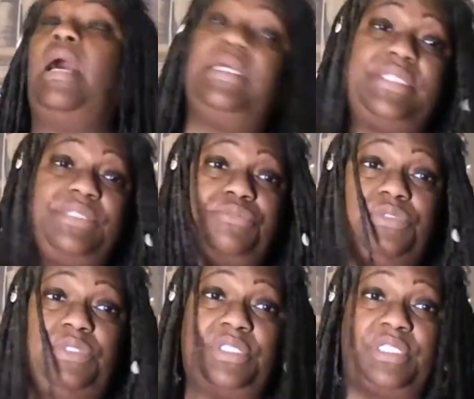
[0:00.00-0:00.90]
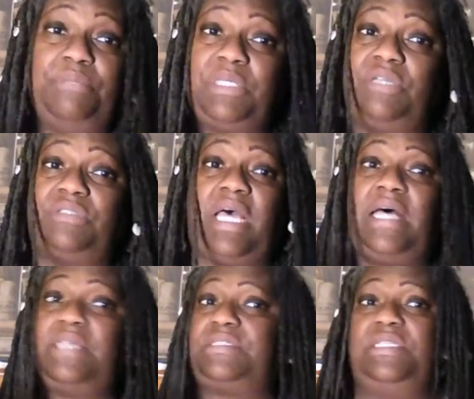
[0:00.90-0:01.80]
I just was looking because
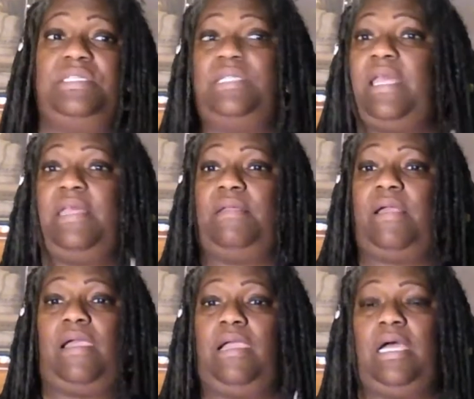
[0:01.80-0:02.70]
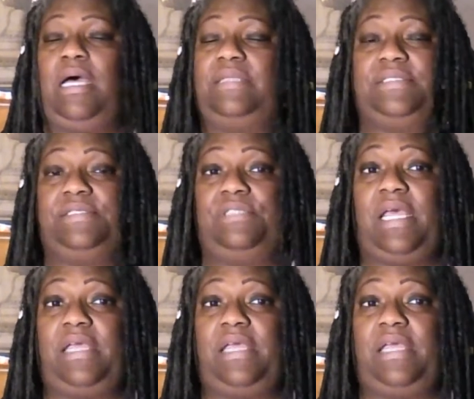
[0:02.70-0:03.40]
I still ain't. I did